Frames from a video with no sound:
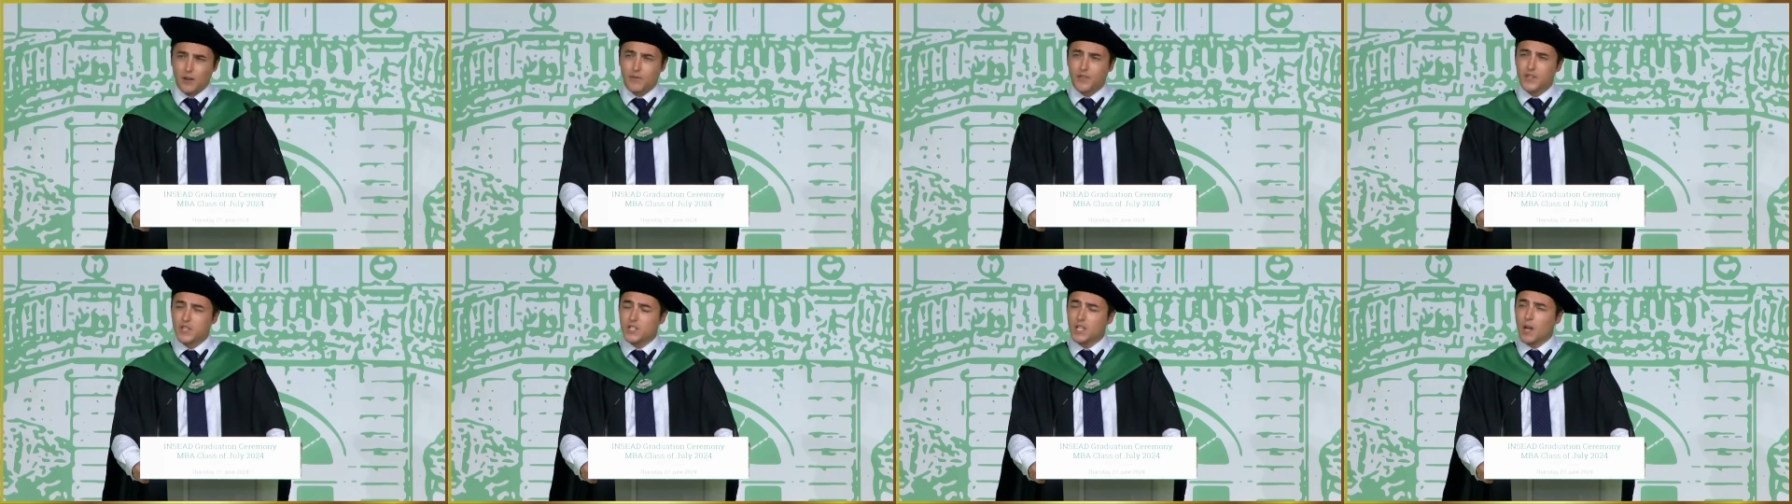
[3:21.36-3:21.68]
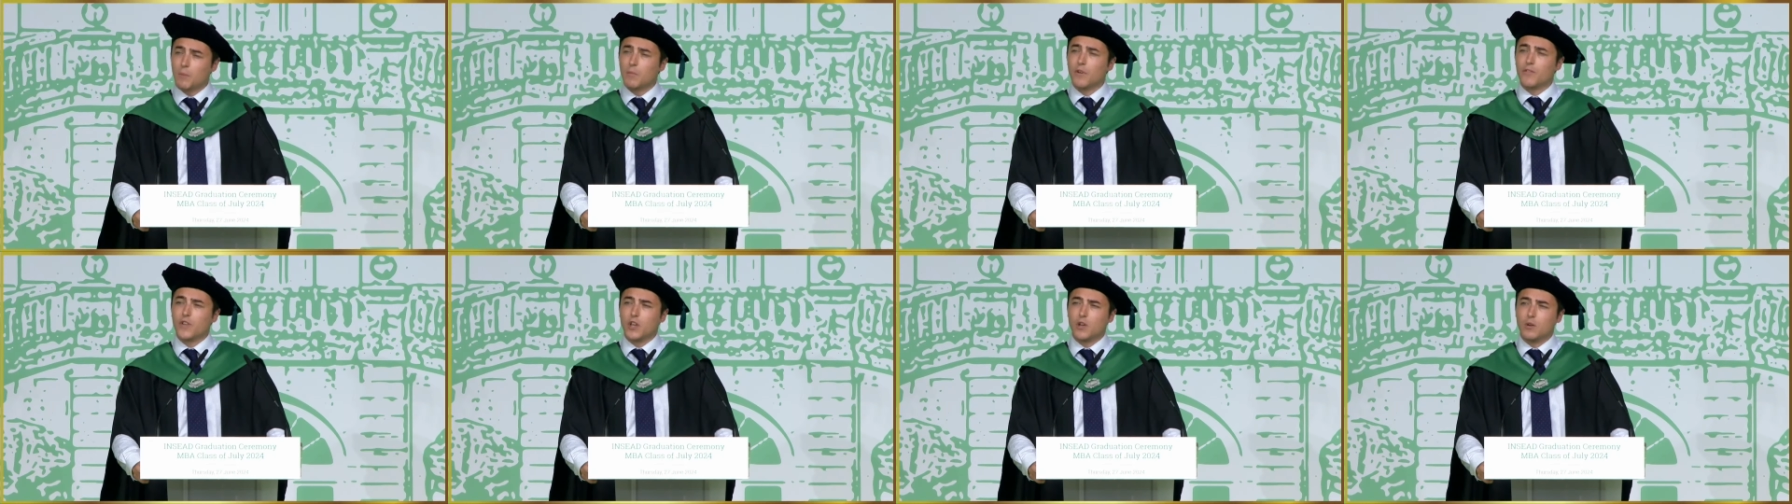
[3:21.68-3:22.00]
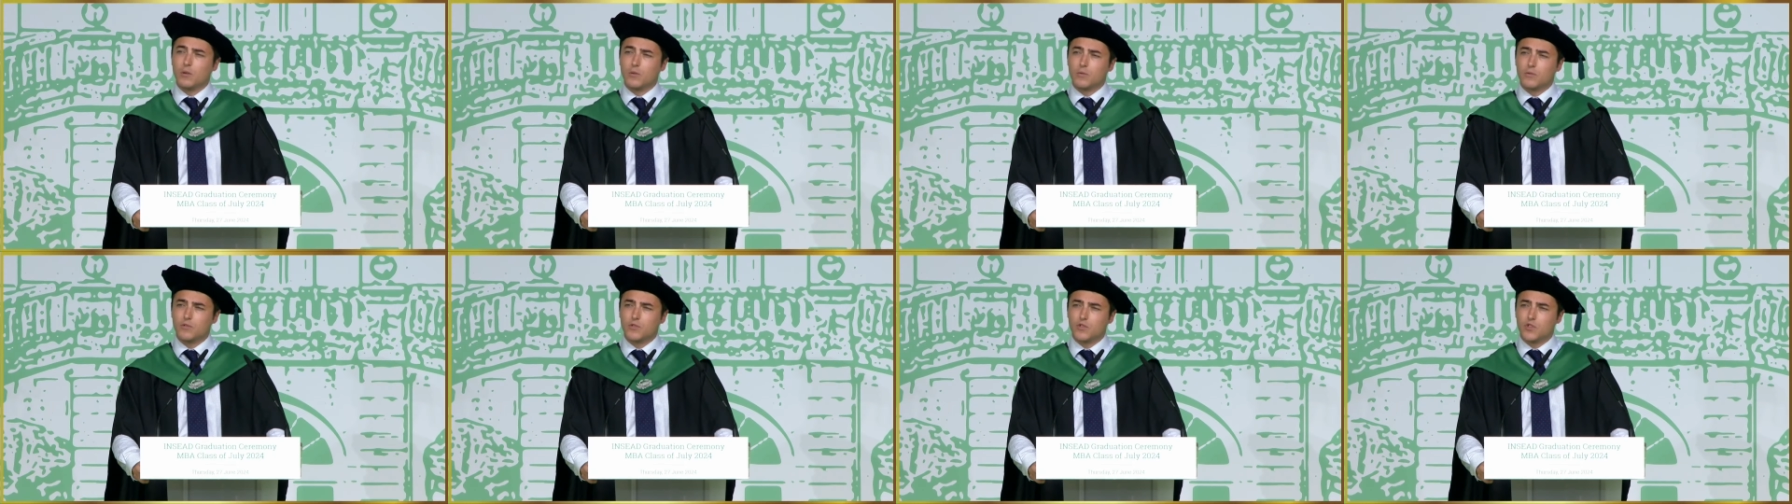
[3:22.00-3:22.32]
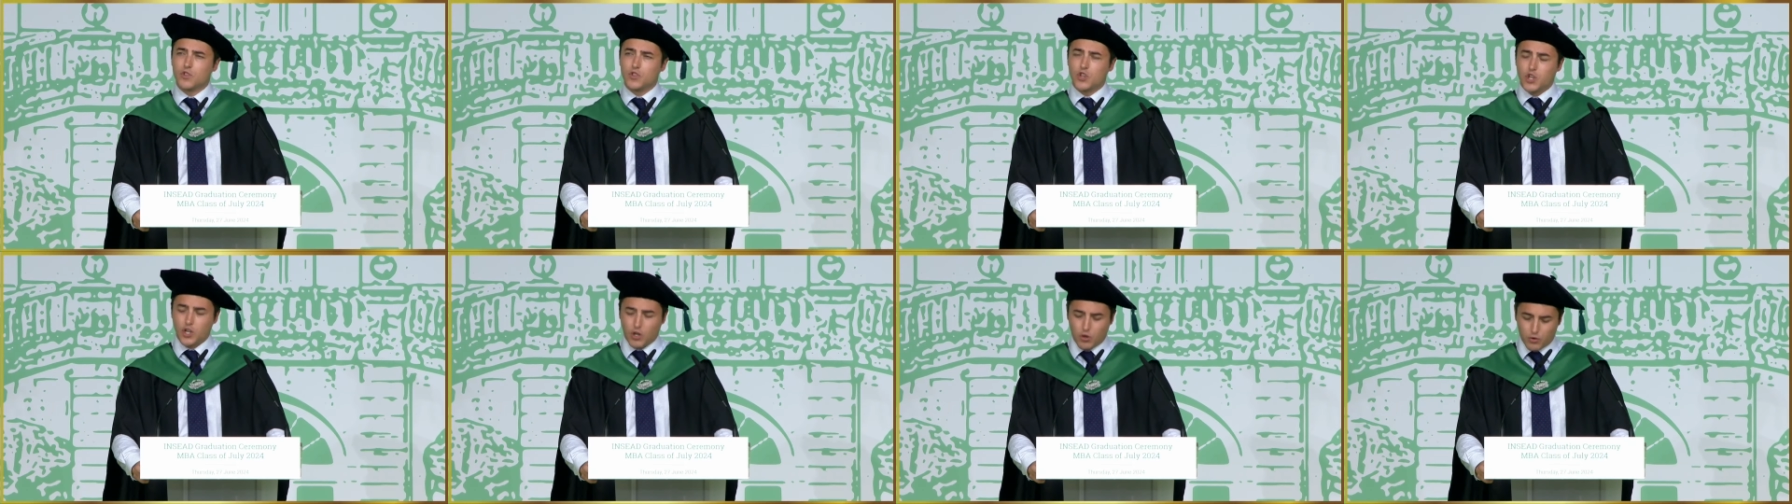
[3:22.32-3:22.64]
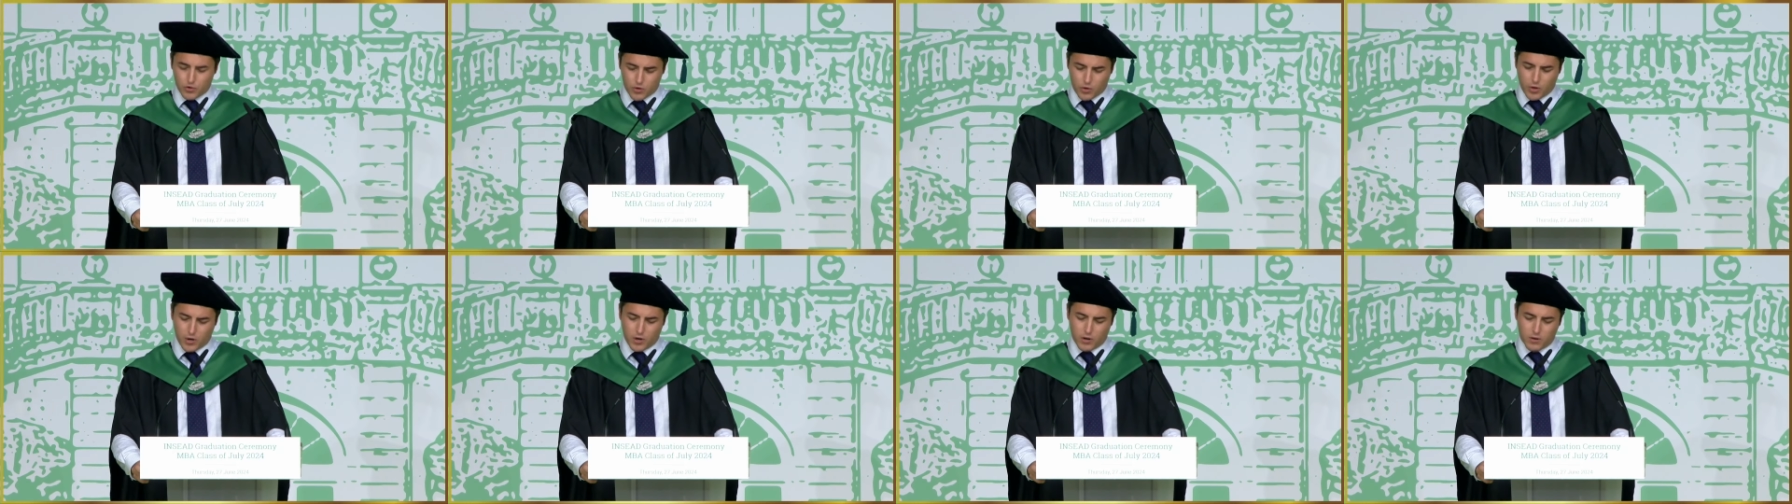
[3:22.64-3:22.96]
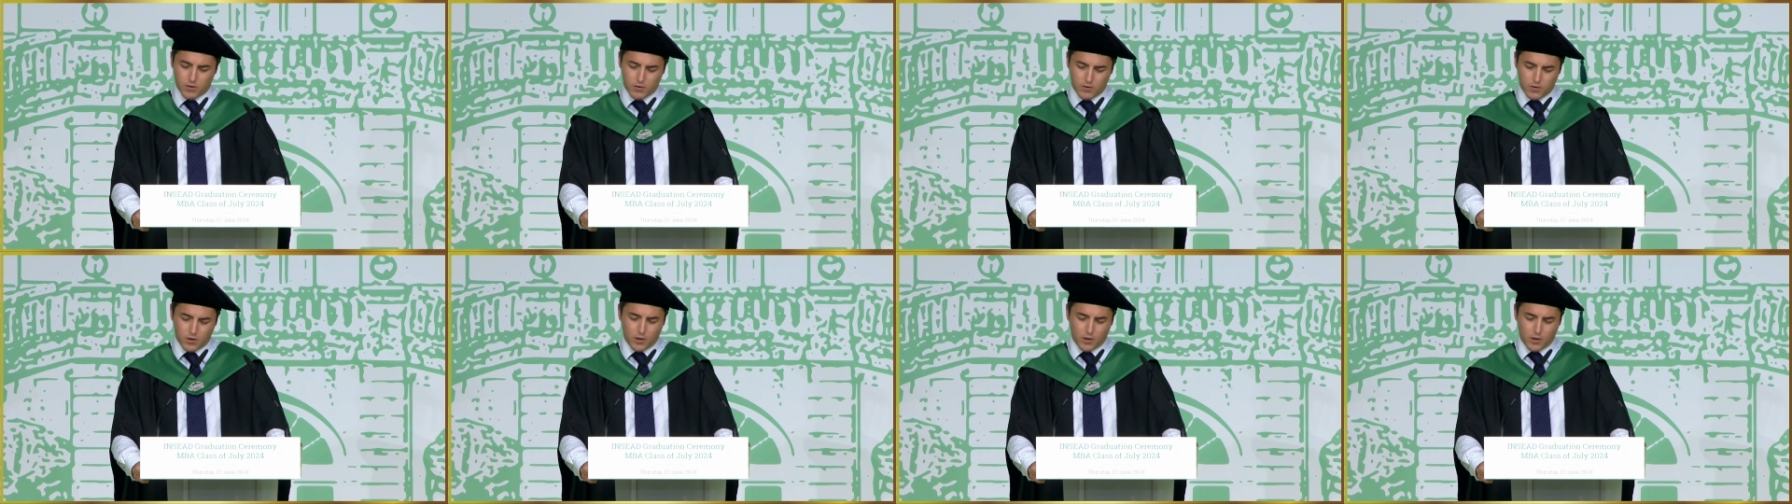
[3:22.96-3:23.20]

for some of you, children